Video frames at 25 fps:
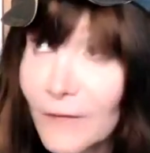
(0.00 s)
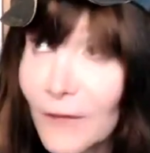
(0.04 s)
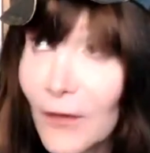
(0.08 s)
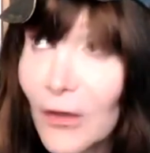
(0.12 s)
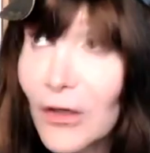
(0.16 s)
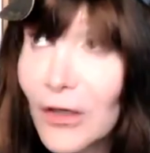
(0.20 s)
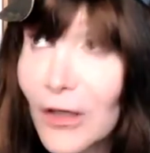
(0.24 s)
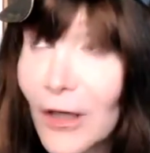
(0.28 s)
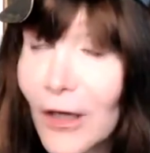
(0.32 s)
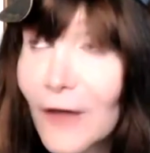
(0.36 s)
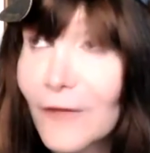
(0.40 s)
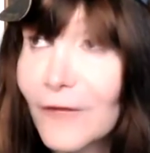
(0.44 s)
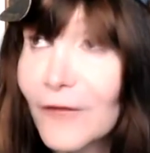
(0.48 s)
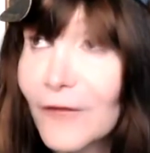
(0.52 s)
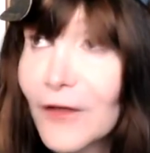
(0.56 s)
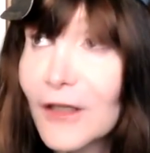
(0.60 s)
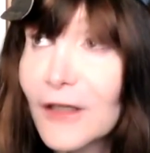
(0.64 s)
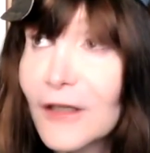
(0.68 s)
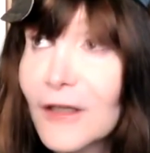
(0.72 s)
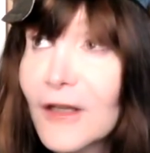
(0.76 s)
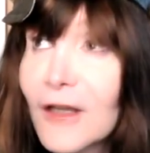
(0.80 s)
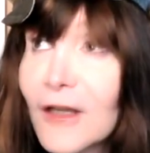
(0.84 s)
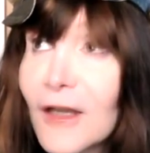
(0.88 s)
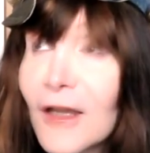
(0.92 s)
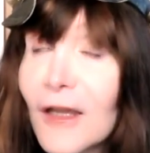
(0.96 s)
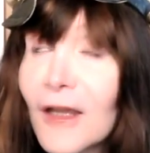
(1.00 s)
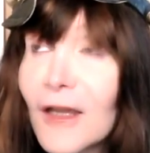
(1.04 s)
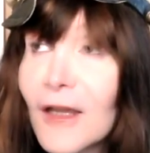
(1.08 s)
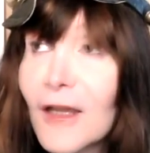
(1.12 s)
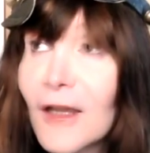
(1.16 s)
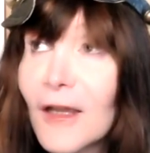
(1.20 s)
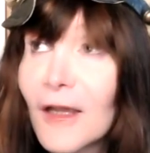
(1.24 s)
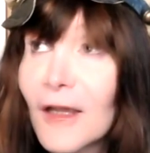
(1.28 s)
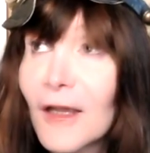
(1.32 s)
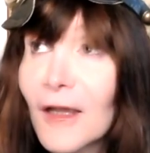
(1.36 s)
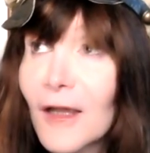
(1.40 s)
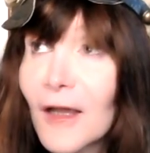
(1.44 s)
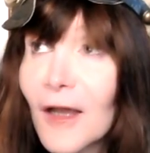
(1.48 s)
very often
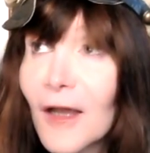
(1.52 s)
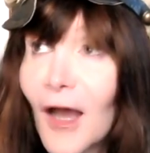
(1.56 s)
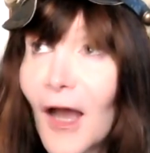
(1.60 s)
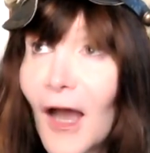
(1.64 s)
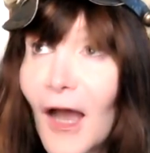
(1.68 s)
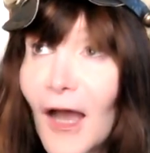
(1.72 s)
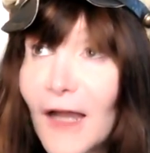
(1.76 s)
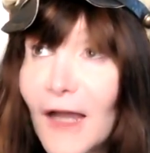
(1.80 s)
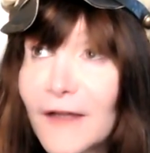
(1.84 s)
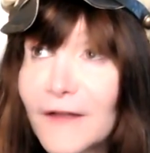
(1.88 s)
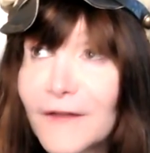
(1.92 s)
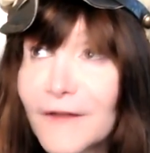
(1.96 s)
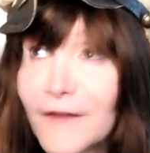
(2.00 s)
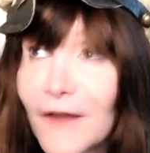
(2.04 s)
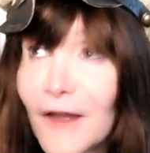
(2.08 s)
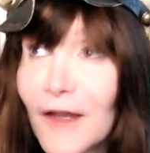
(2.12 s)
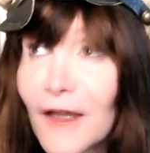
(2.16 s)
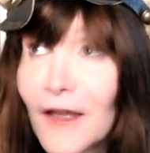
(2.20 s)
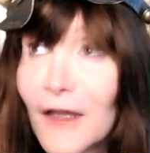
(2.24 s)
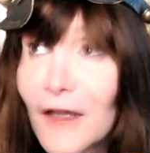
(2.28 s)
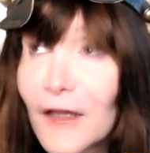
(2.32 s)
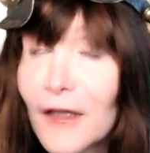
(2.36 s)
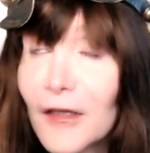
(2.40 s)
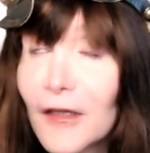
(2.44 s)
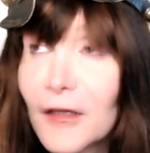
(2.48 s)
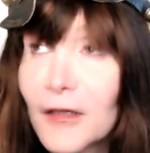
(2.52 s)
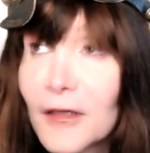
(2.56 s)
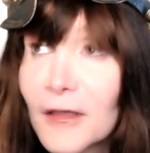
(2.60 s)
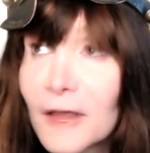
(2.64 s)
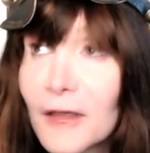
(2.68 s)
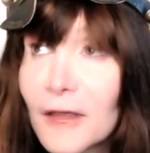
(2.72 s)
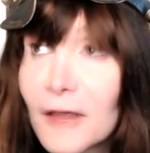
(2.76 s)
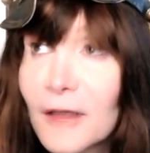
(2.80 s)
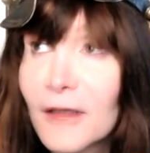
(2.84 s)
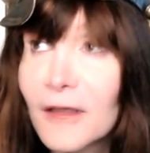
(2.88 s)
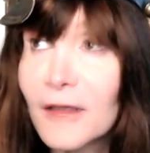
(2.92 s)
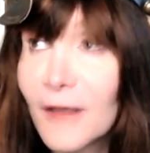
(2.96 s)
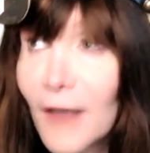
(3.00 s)
I say
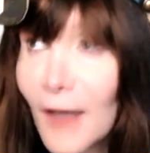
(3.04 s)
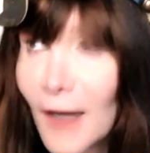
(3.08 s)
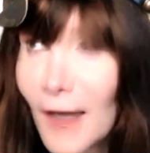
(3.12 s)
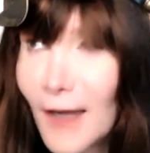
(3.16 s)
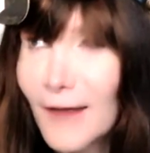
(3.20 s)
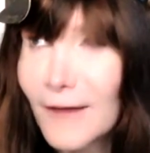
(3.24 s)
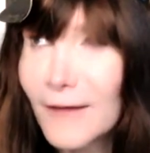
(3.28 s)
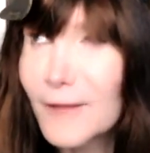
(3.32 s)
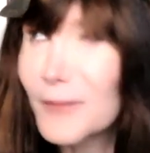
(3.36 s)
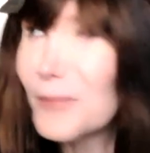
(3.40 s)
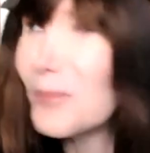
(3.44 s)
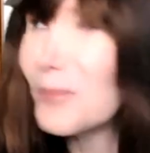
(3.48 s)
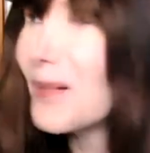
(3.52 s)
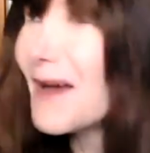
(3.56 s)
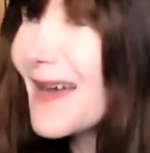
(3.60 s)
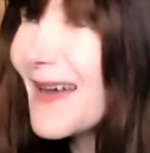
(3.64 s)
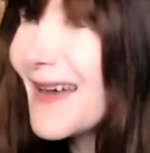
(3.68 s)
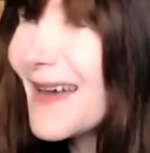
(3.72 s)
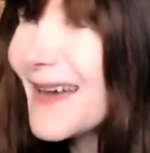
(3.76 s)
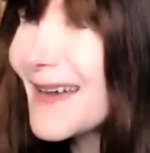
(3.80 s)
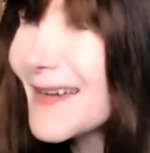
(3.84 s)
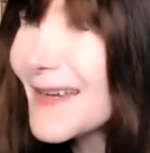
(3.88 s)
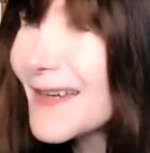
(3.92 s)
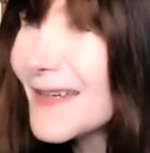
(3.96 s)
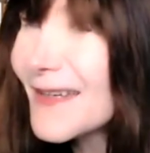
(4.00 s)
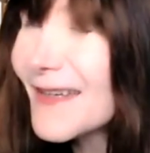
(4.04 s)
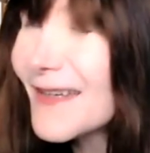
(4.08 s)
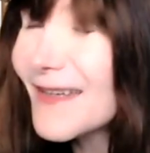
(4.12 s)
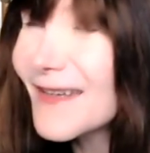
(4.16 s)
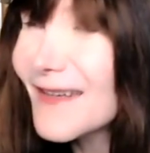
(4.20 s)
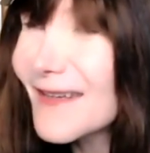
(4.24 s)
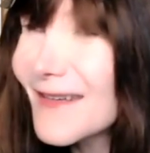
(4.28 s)
yes, but